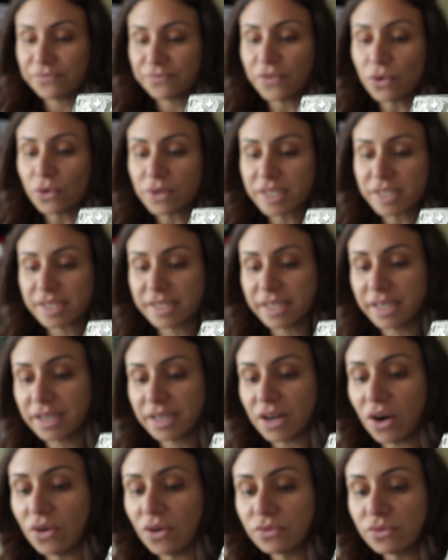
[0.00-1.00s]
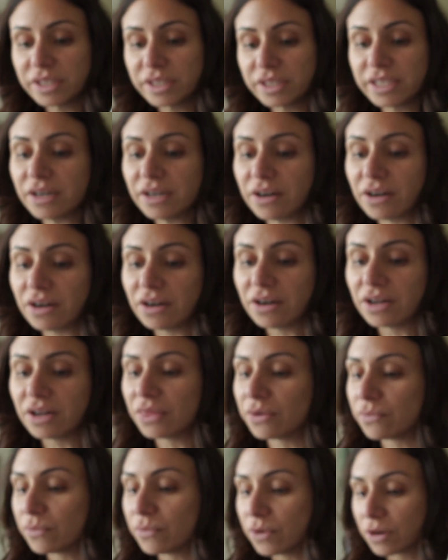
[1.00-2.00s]
focusing only on
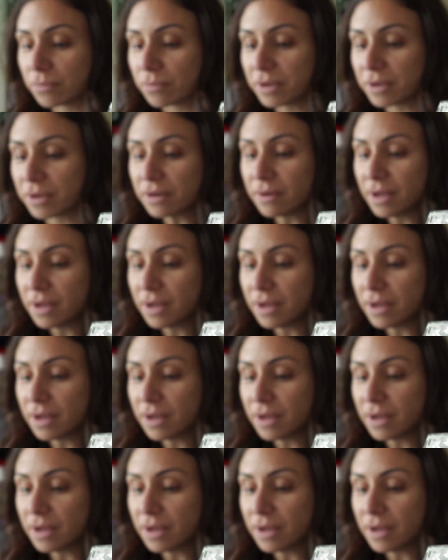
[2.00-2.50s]
the warmer,